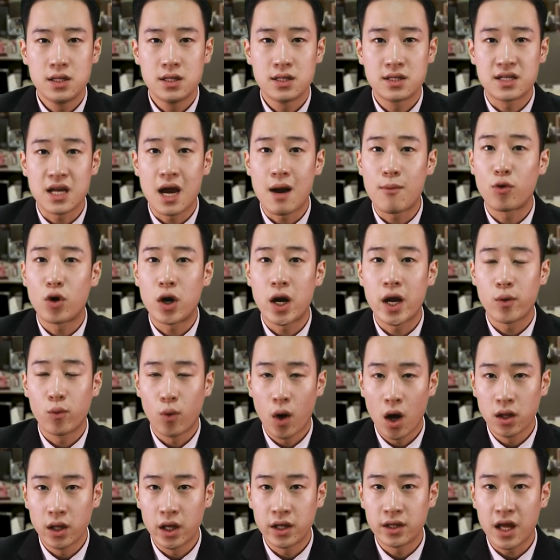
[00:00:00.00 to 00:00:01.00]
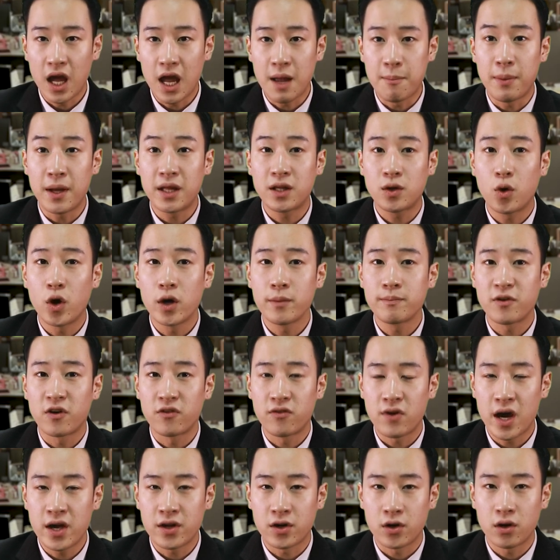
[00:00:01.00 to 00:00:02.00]
Samourai Wallet, a Bitcoin
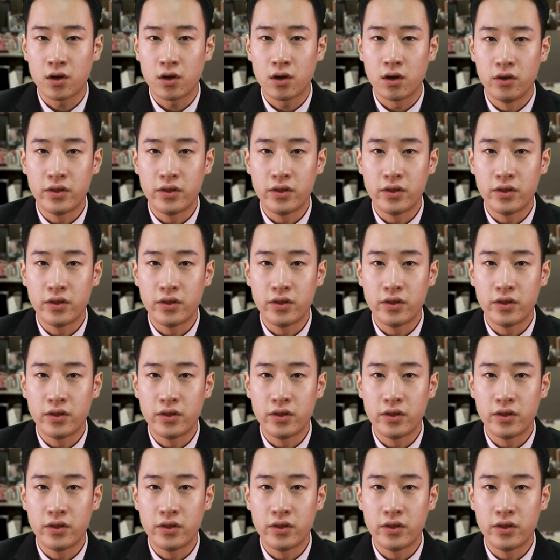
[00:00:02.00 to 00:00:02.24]
provider,